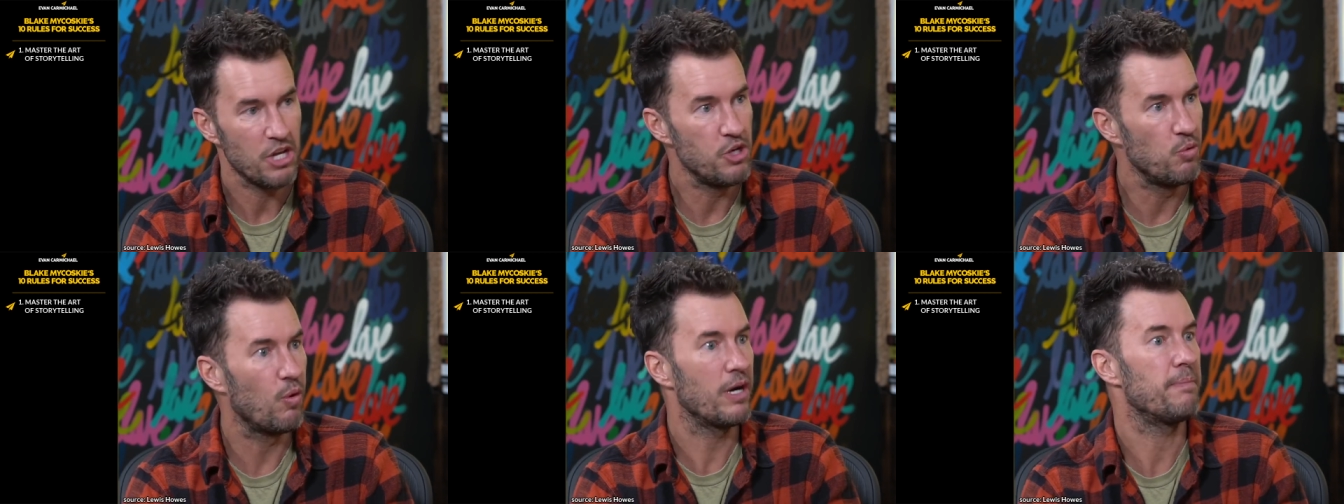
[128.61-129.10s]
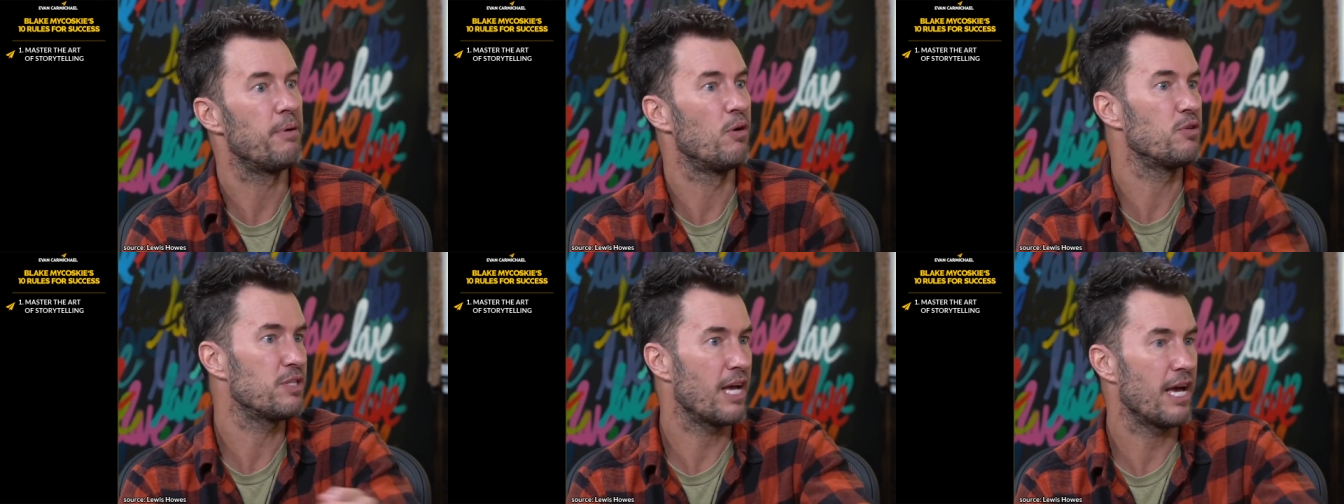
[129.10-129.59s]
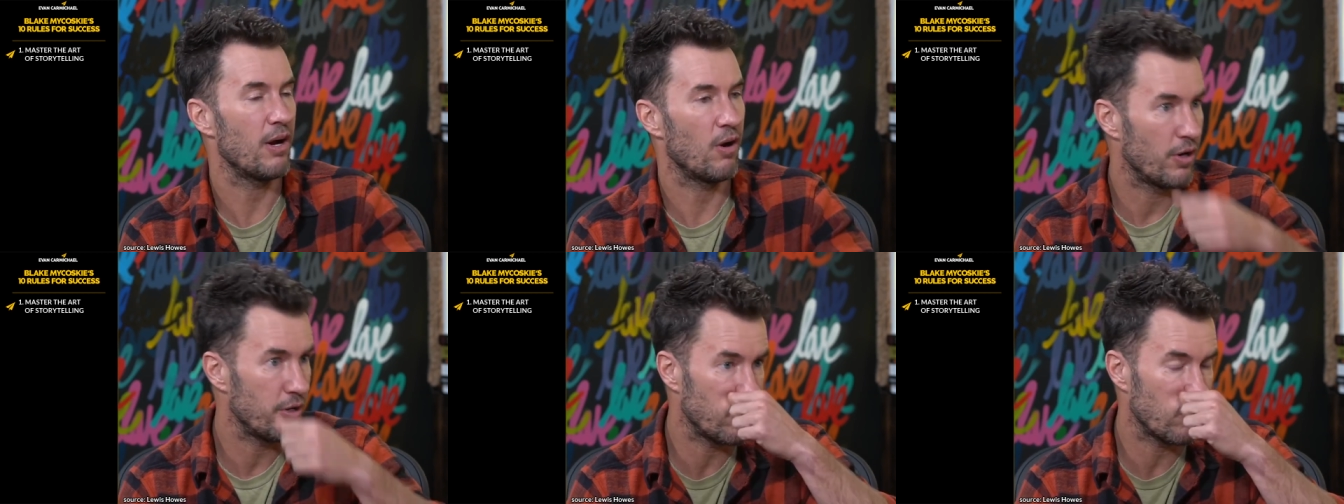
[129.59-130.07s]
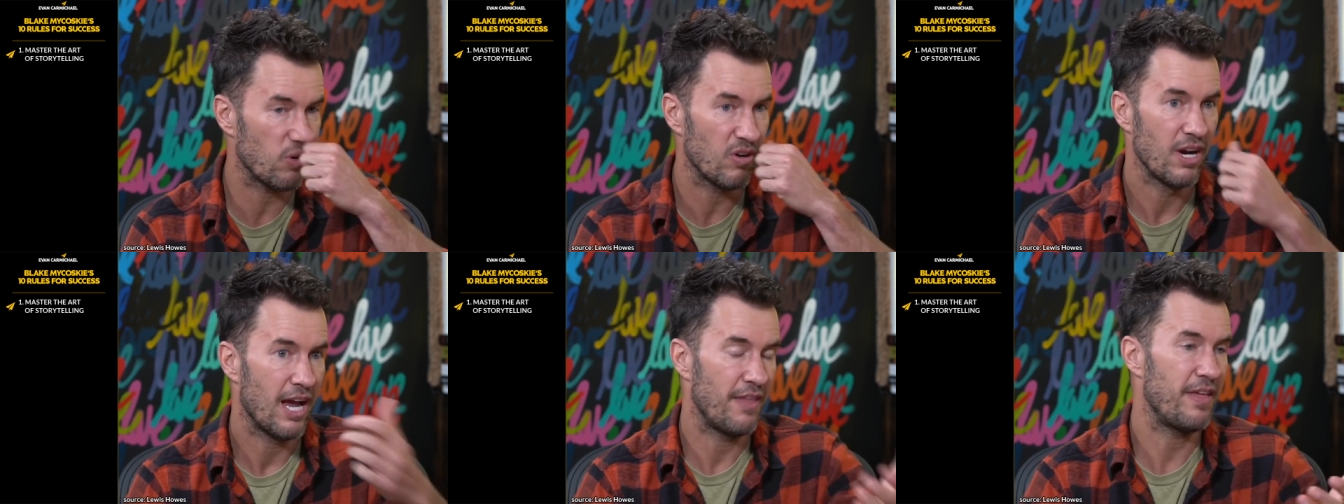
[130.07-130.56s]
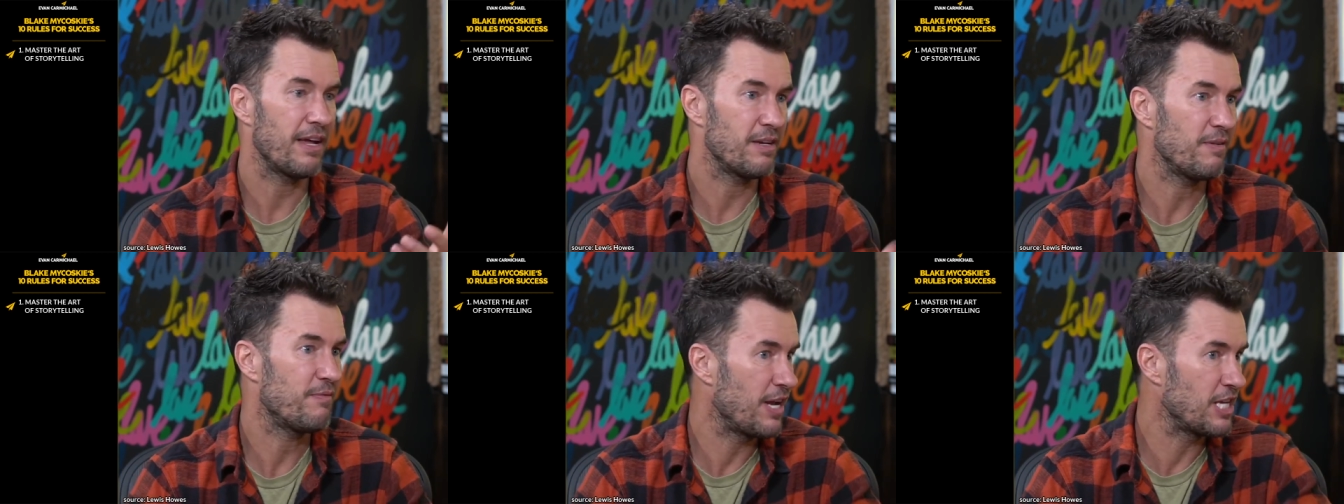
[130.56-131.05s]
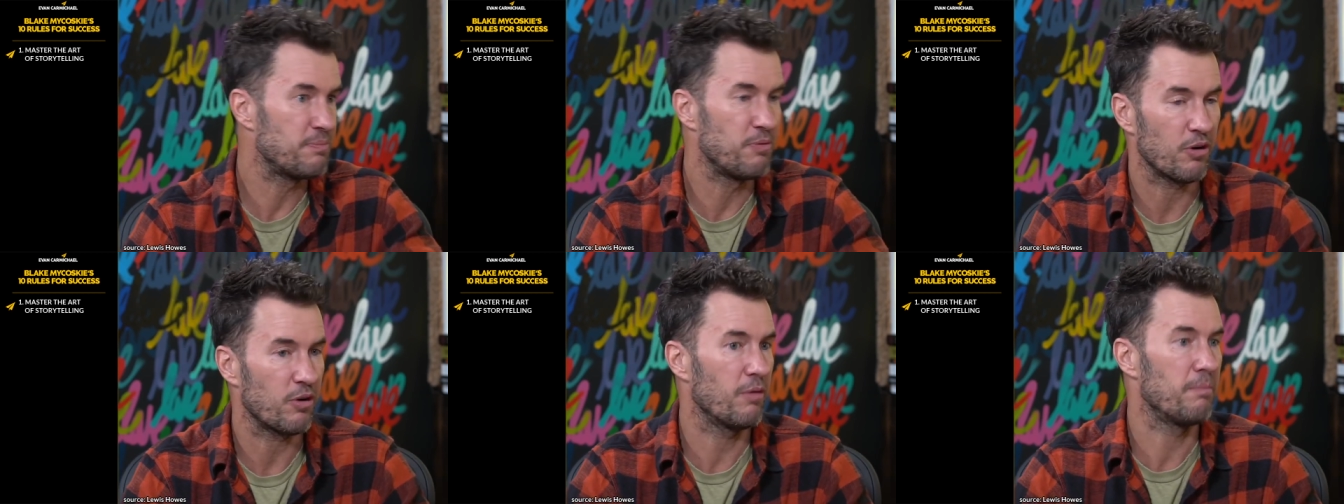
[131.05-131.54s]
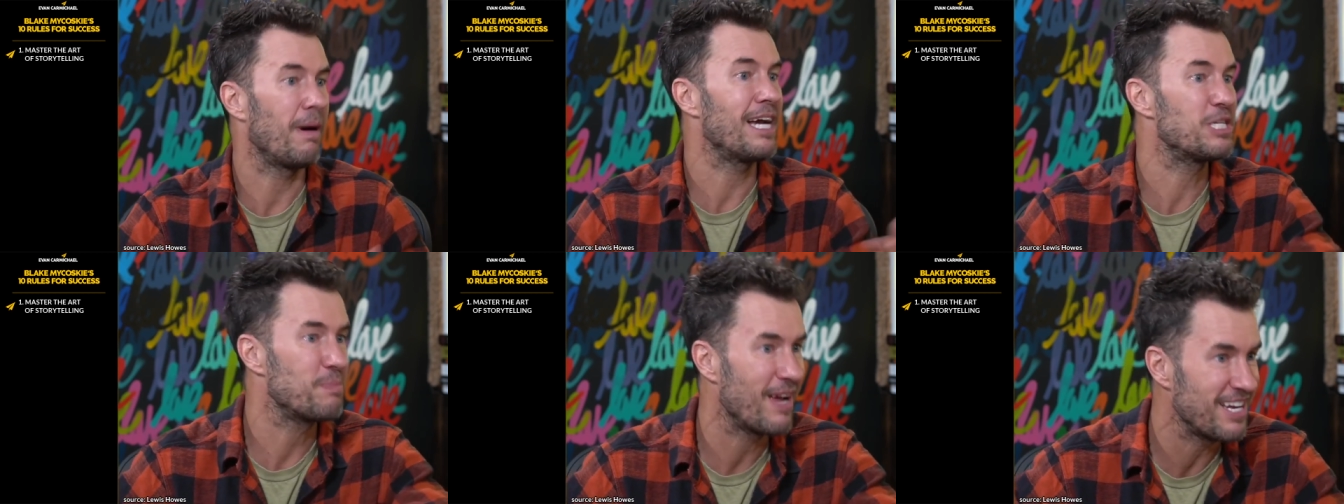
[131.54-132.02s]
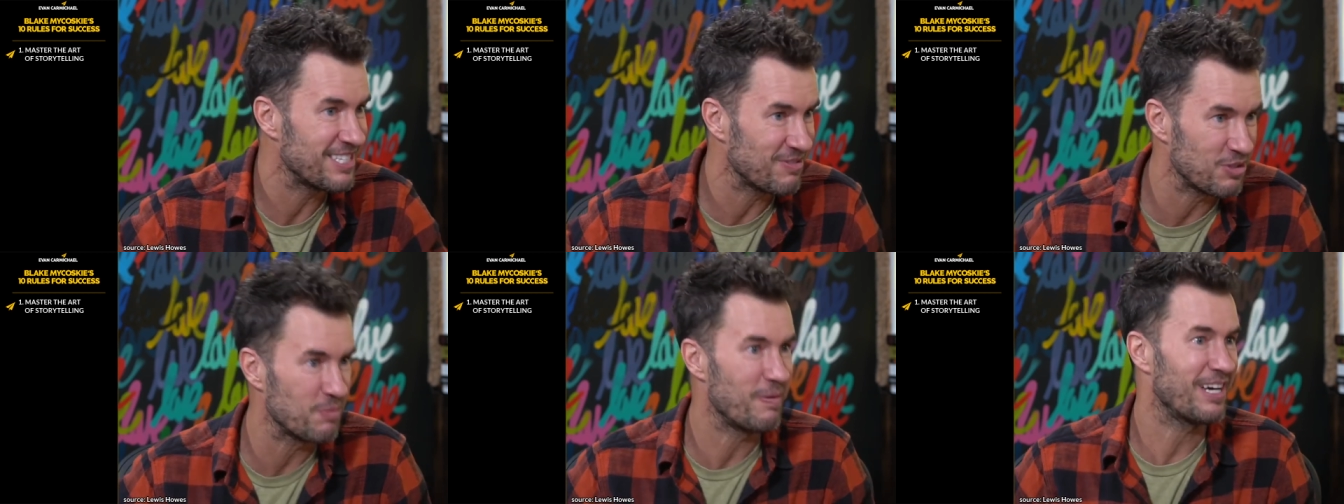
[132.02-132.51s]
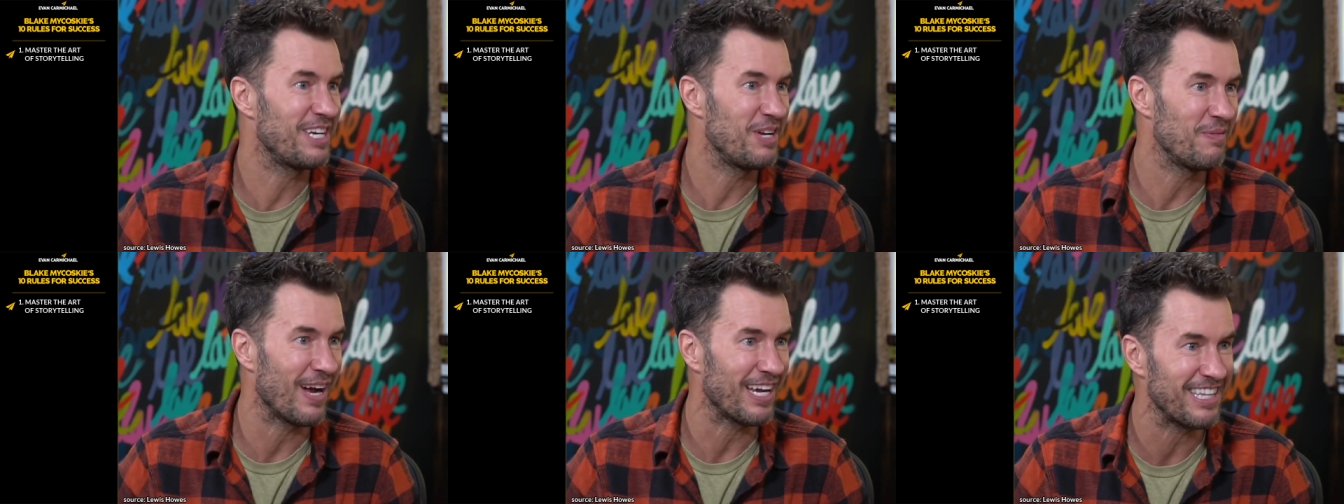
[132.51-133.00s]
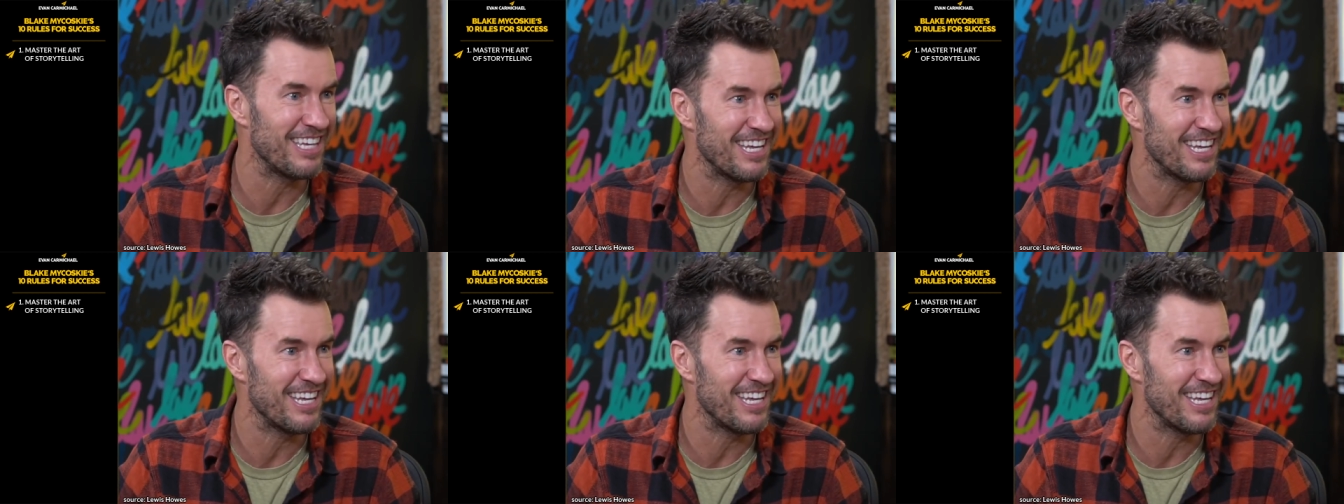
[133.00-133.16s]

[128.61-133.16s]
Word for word: you want to post that on your Facebook, that, Facebook or MySpace yeah. was a big deal back